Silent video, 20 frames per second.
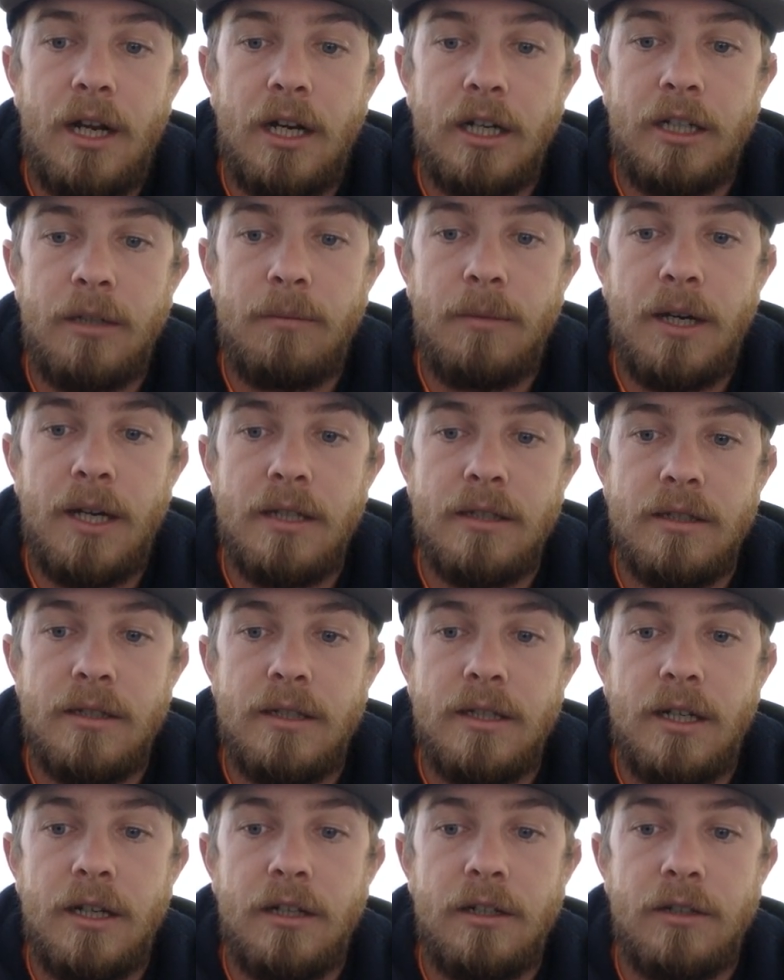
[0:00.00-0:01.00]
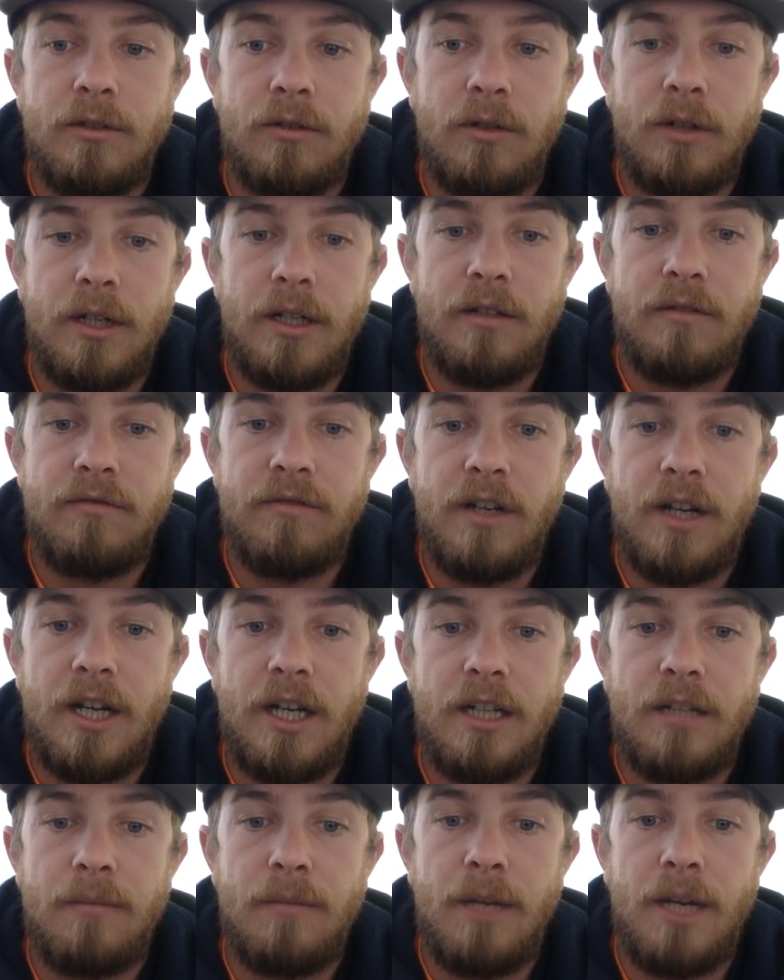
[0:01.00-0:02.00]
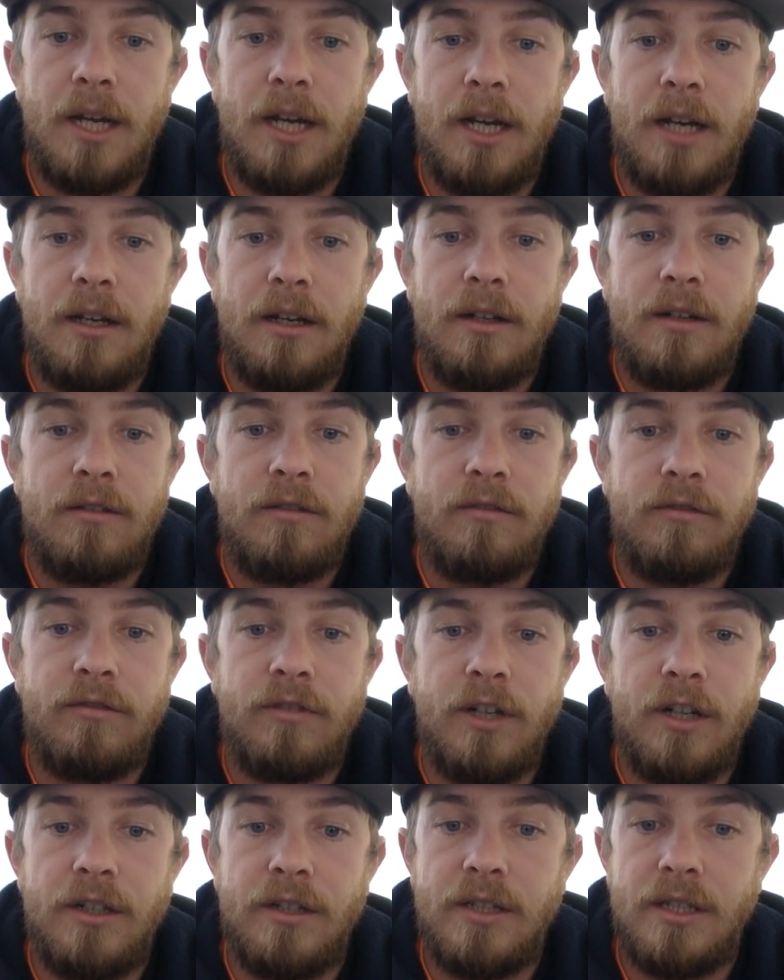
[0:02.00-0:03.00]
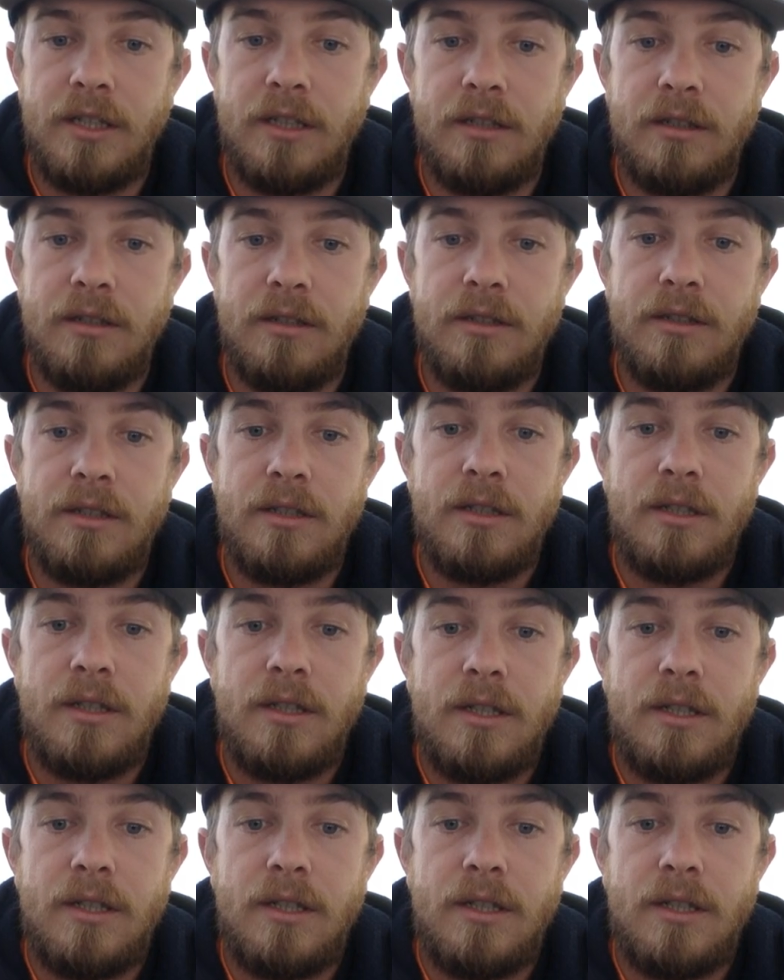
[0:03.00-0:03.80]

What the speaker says: occupies a territory defined by frontiers.